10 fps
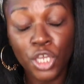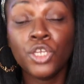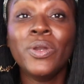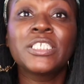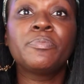
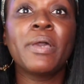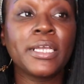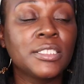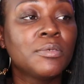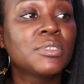you
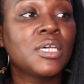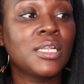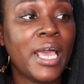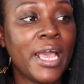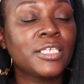expect them to
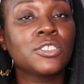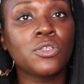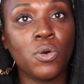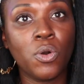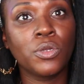last
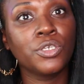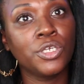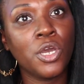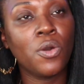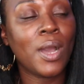long.
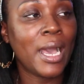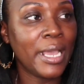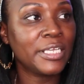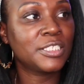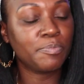You know,
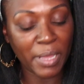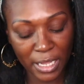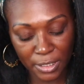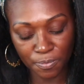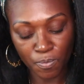I
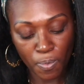expect